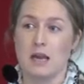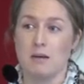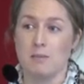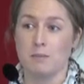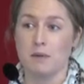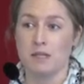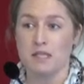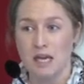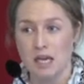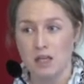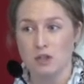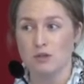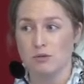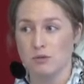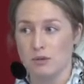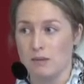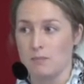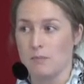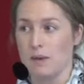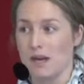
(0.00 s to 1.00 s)
and potential
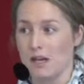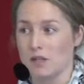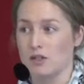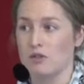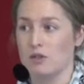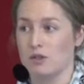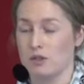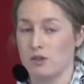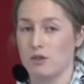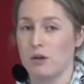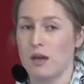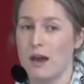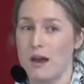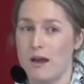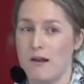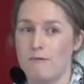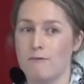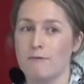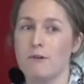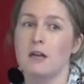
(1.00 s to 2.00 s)
impact you do
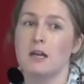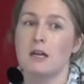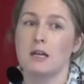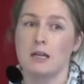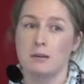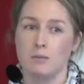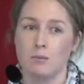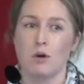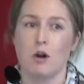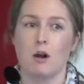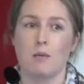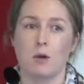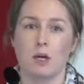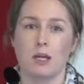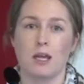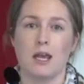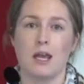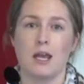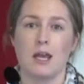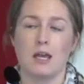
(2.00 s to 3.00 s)
have in primary
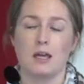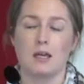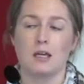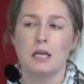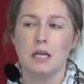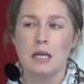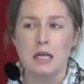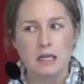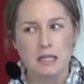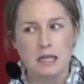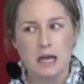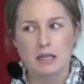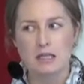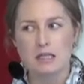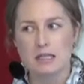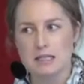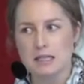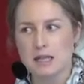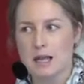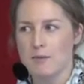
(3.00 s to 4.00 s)
care. The other
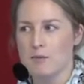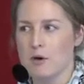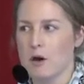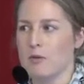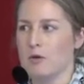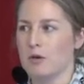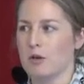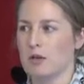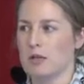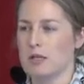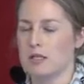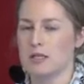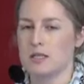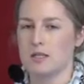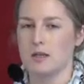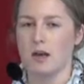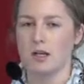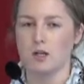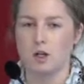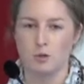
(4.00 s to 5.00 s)
disclaimer I'll put on this
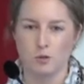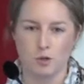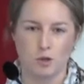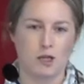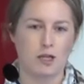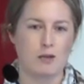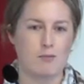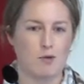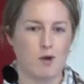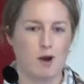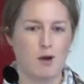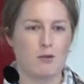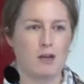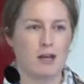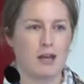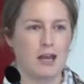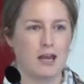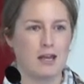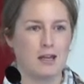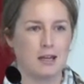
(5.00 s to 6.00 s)
is I don't work in
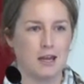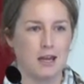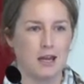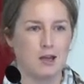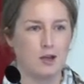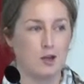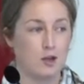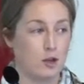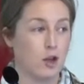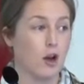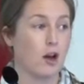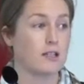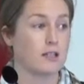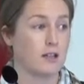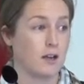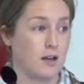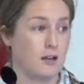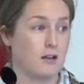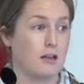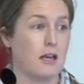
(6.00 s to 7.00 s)
primary care. You guys
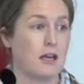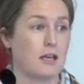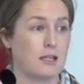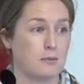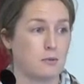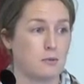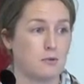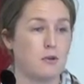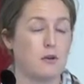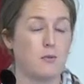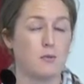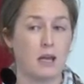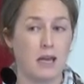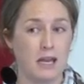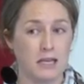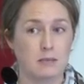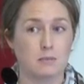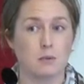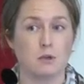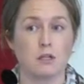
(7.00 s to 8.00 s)
are the
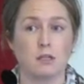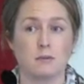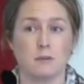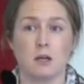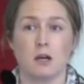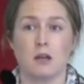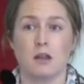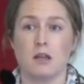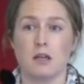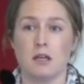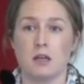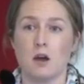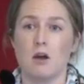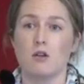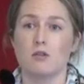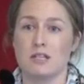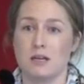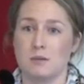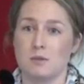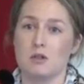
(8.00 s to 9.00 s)
experts, but I think
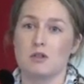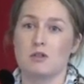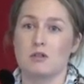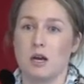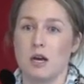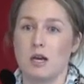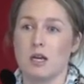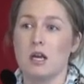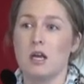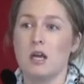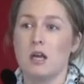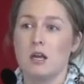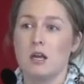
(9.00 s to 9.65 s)
I'll demonstrate